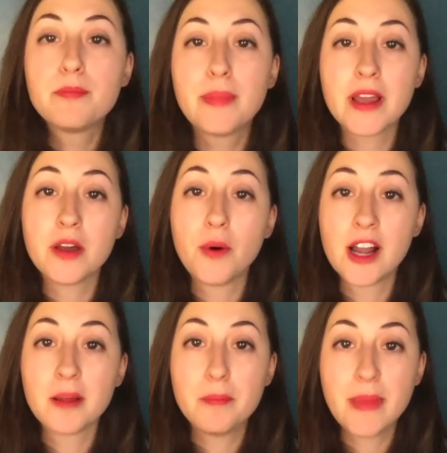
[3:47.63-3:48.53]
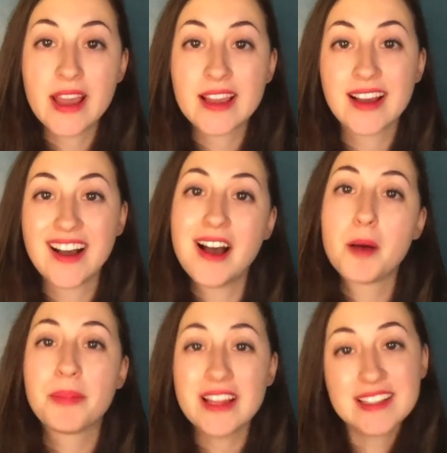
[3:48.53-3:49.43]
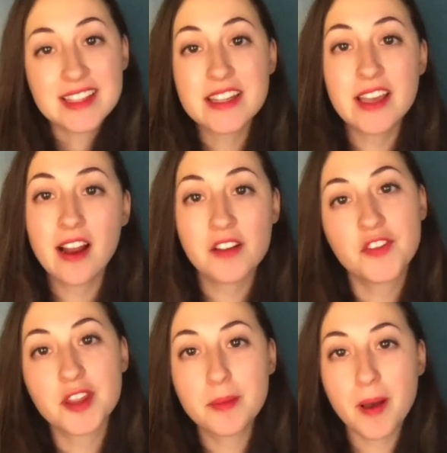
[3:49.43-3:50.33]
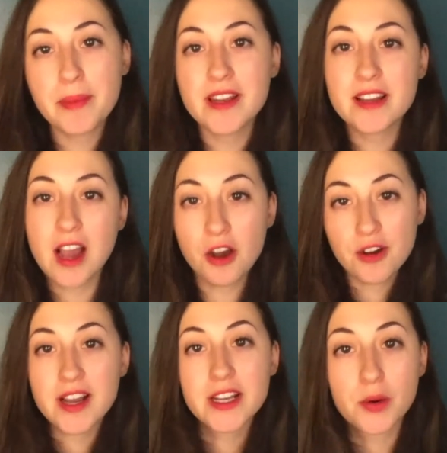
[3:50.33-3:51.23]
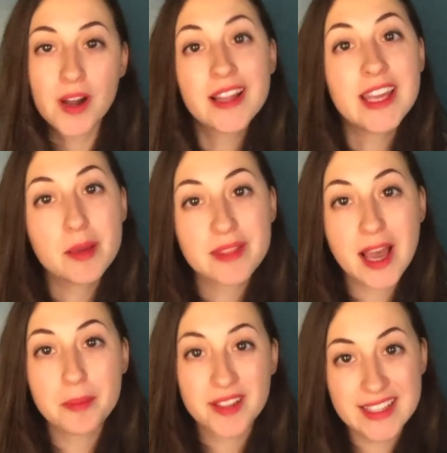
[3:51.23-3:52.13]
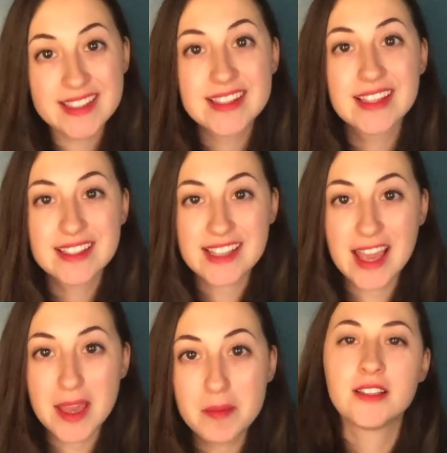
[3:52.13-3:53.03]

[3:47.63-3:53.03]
But you'll want to pick a place in the yard for the puppy to go, and you'll want to keep that place the same.